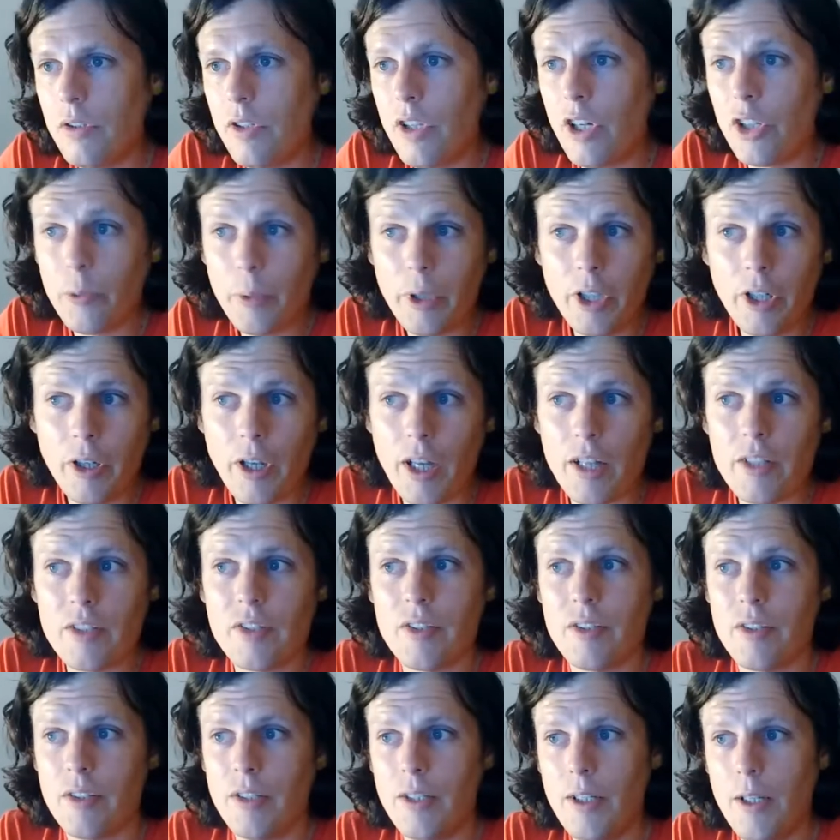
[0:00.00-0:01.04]
the Arduino
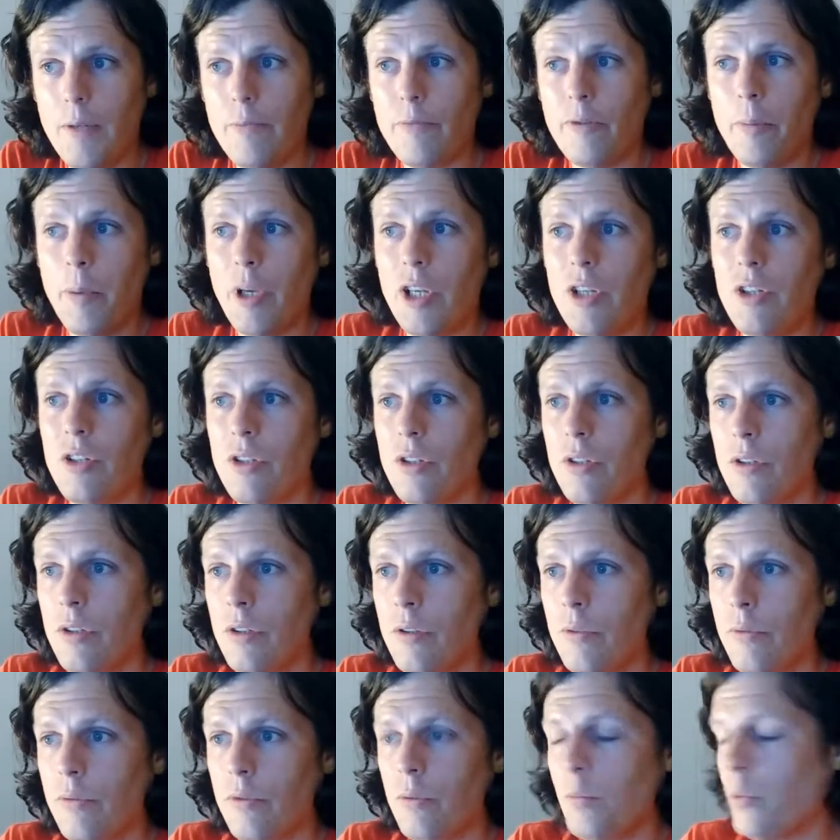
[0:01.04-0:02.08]
gets
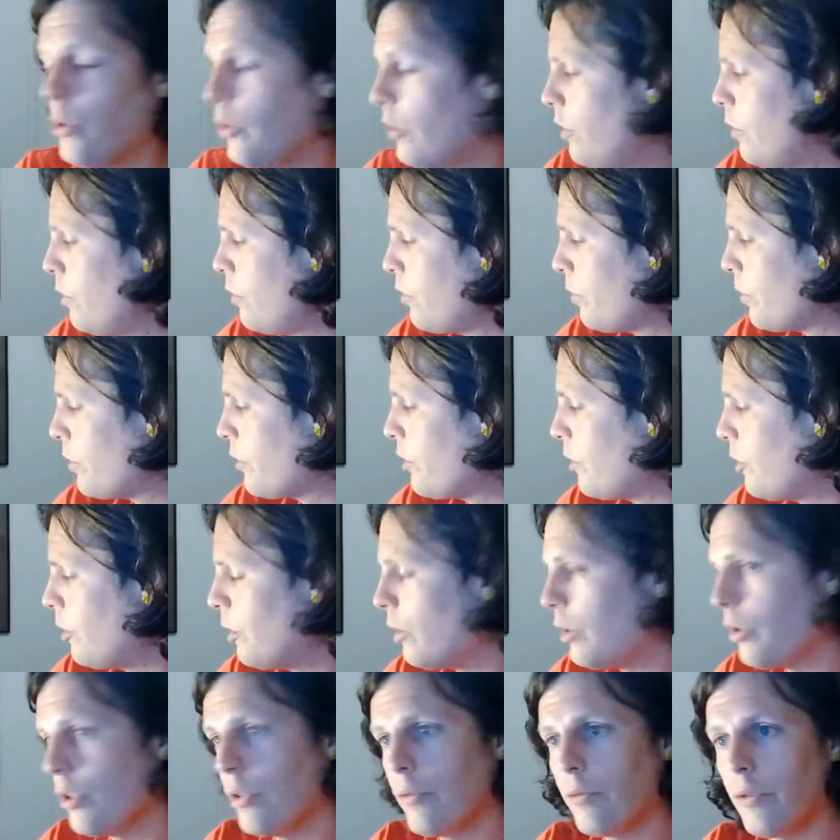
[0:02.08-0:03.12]
information from what the user is
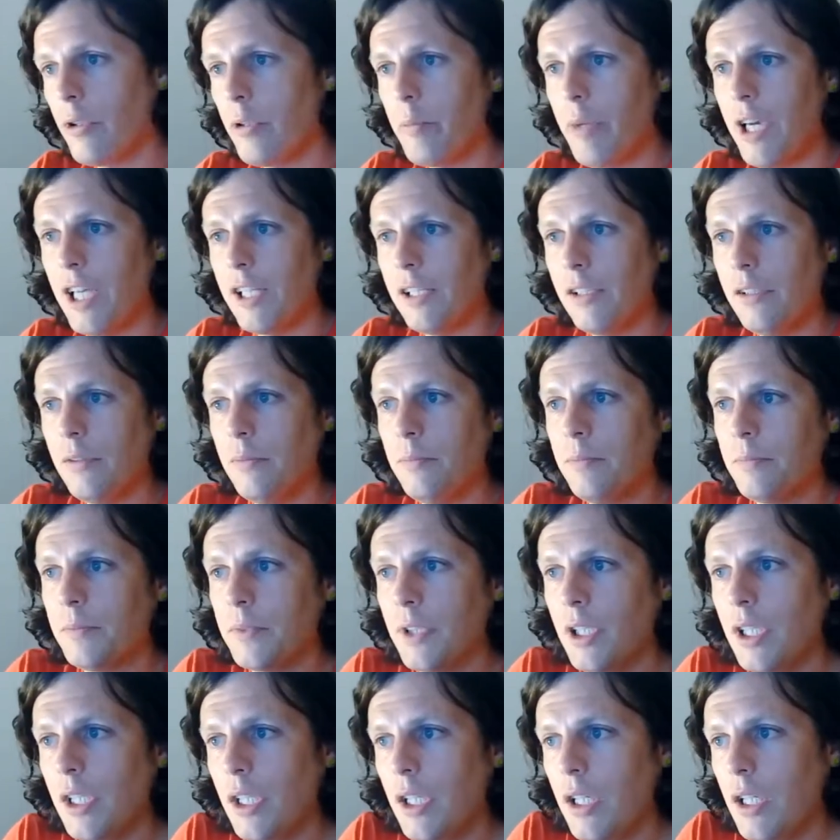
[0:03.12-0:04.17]
doing on the front panel
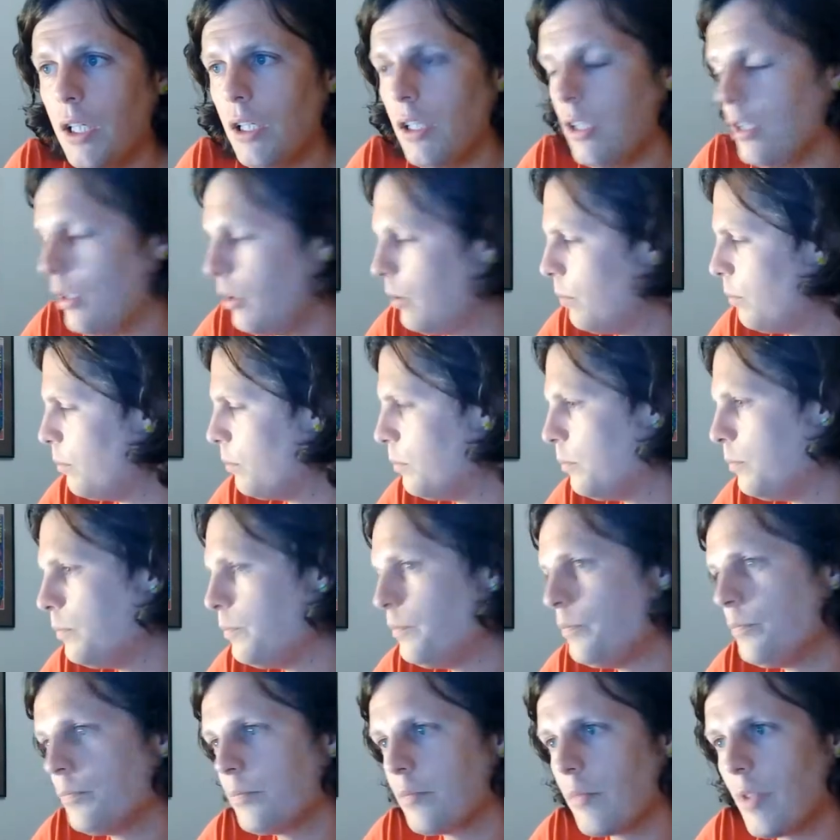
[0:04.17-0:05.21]
um,